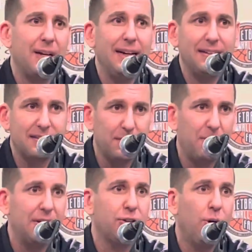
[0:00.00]
hitting
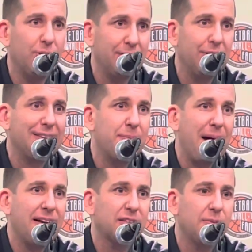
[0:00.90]
someone, going to get the
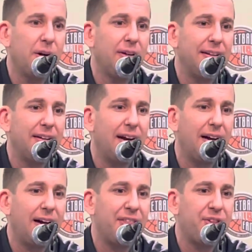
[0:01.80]
basketball, and
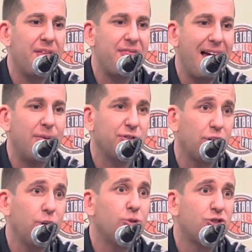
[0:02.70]
I thought that was a
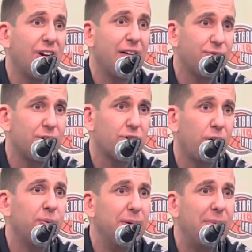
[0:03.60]
huge change for us,
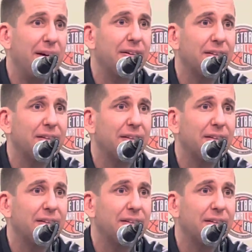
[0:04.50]
our rebound.